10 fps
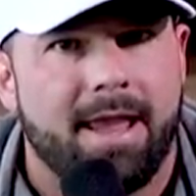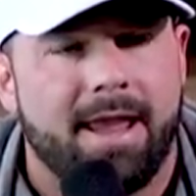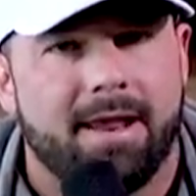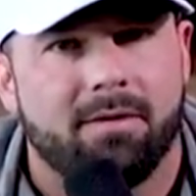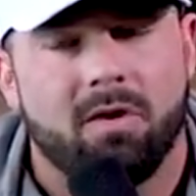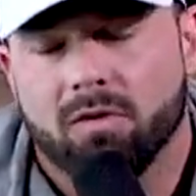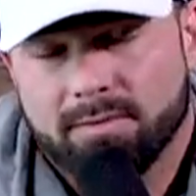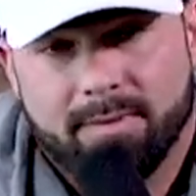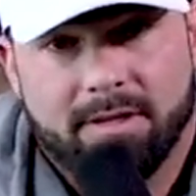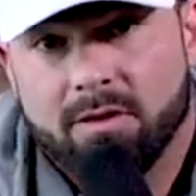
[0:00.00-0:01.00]
And
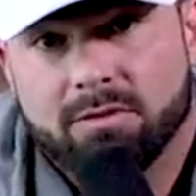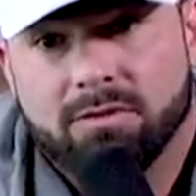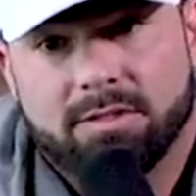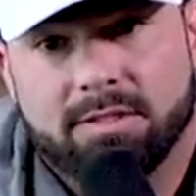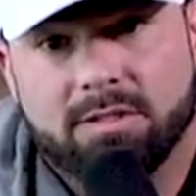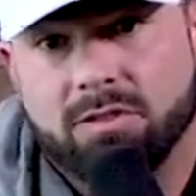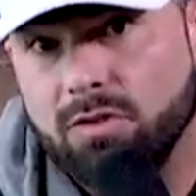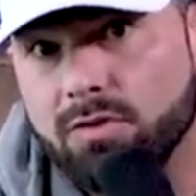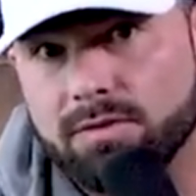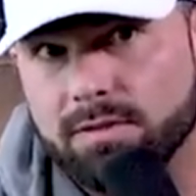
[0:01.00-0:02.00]
ultimately, those are just
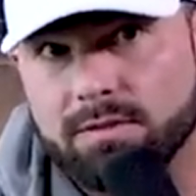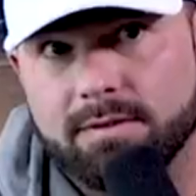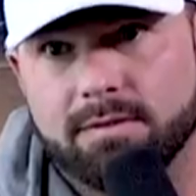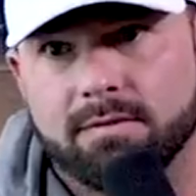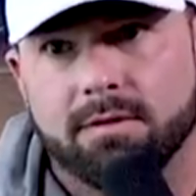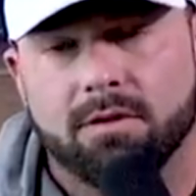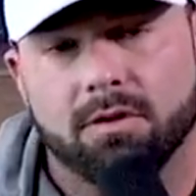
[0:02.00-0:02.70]
excuses.